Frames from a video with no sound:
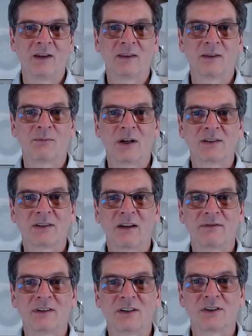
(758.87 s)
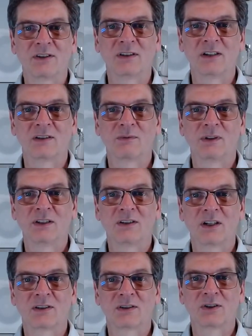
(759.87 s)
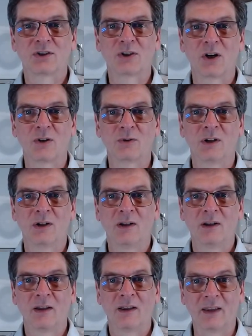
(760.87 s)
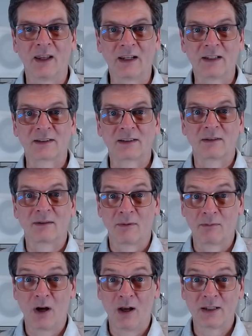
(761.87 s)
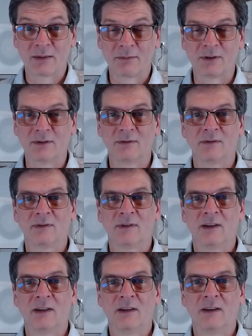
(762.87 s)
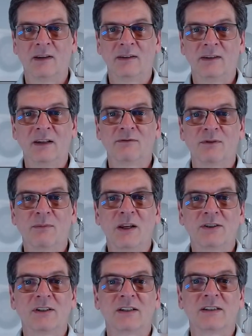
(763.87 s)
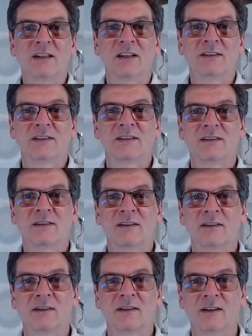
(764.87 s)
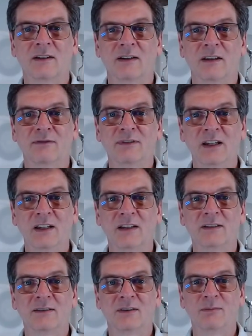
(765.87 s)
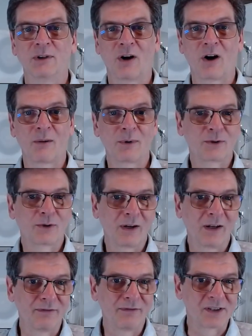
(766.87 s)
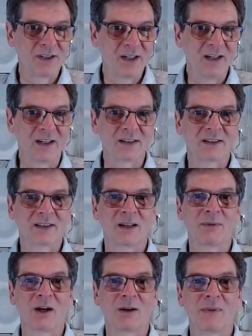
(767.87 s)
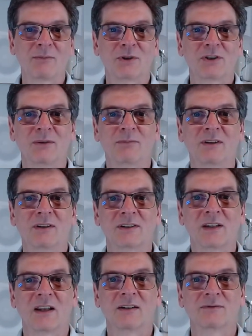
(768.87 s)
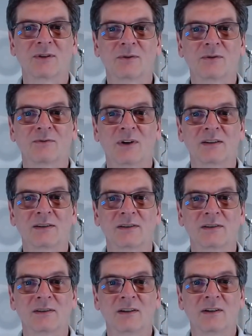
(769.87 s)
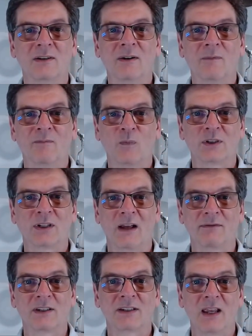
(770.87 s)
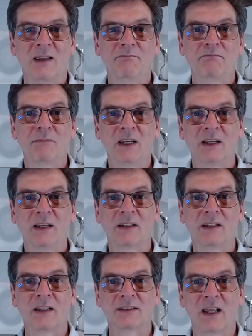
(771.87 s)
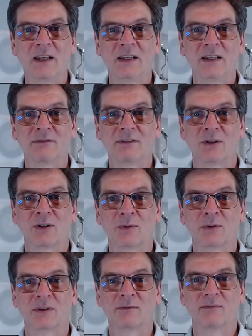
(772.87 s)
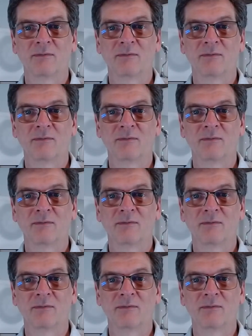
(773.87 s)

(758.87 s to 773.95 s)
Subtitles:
The present definition is really just to show that it's possible. The information exists, if needed, to be arbitrarily fastidious about membership in the set of token phrases which have the same meaning as any given token.